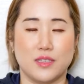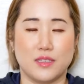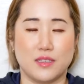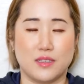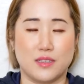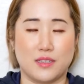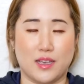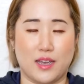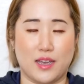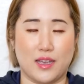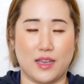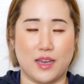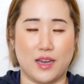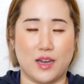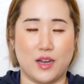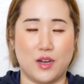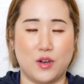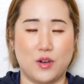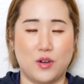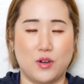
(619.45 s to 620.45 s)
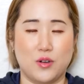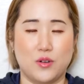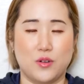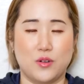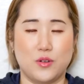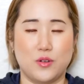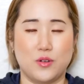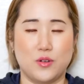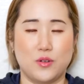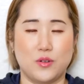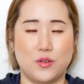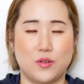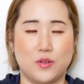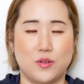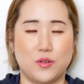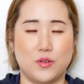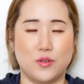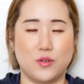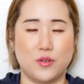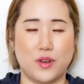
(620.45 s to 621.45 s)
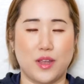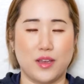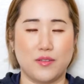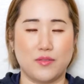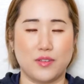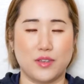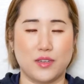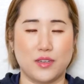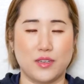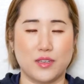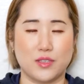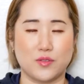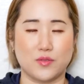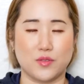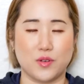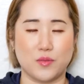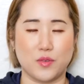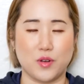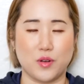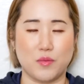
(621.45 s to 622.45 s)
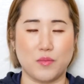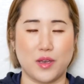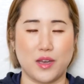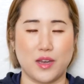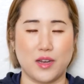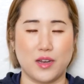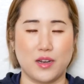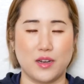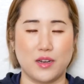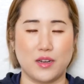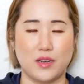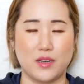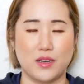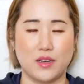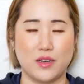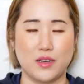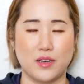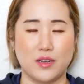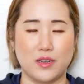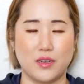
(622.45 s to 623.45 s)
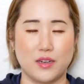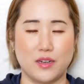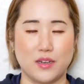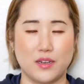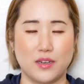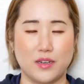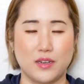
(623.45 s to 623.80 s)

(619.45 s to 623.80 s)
Sigh out heaviness from your mouth.